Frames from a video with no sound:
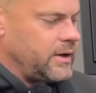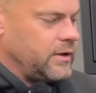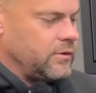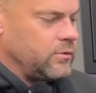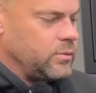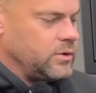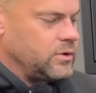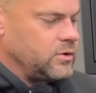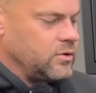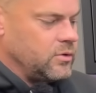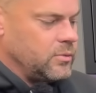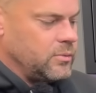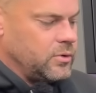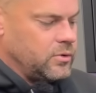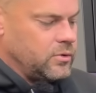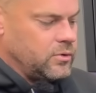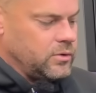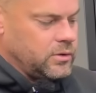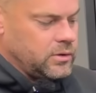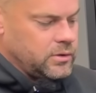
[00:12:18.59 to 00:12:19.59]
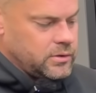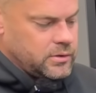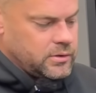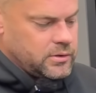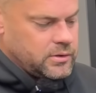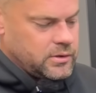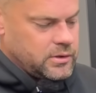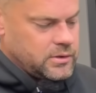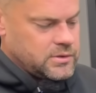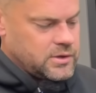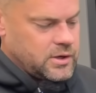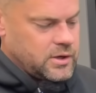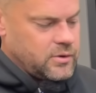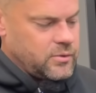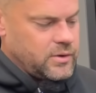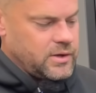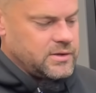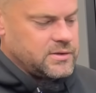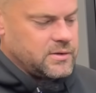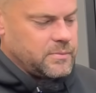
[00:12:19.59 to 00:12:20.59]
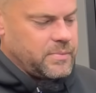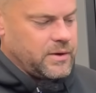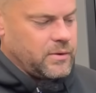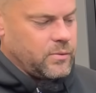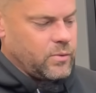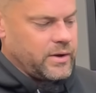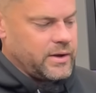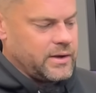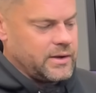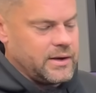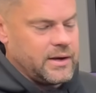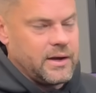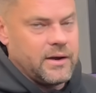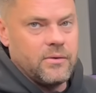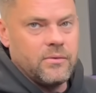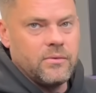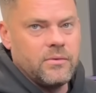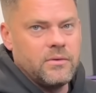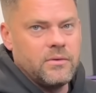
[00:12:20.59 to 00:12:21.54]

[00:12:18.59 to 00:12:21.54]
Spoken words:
as we do them all. So it's a bit weird how